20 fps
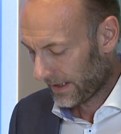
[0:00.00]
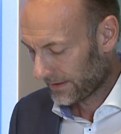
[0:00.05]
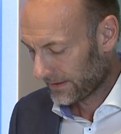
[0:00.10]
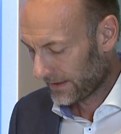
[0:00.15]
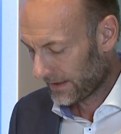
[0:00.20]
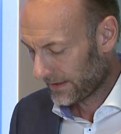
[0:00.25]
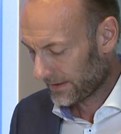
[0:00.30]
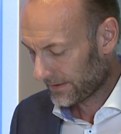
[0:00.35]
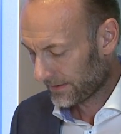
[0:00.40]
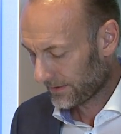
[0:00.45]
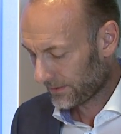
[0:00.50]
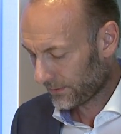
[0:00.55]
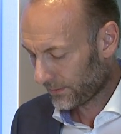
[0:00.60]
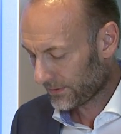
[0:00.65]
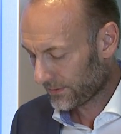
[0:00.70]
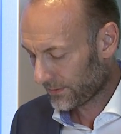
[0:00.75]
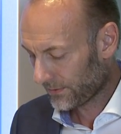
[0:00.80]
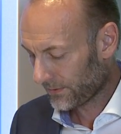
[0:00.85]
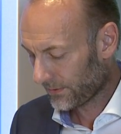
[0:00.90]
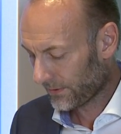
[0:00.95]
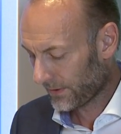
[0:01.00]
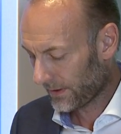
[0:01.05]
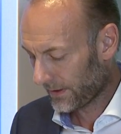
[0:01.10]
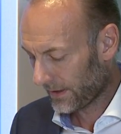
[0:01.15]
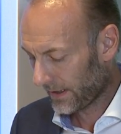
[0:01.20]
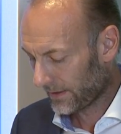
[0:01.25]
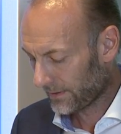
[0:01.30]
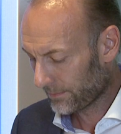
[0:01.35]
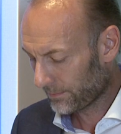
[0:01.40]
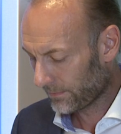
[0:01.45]
he's also
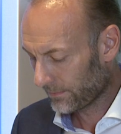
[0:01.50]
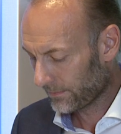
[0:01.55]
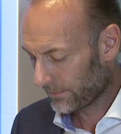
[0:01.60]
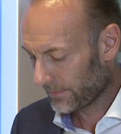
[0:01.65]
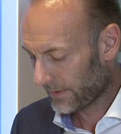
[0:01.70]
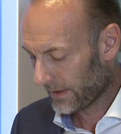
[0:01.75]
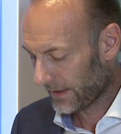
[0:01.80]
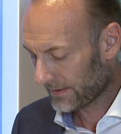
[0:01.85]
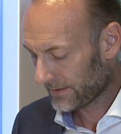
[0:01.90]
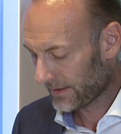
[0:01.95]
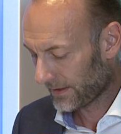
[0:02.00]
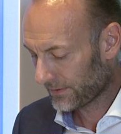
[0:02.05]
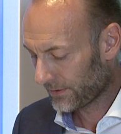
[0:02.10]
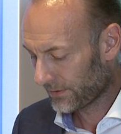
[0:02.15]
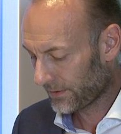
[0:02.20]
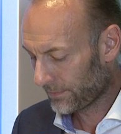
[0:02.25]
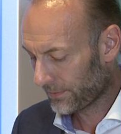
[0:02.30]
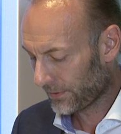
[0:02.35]
an executive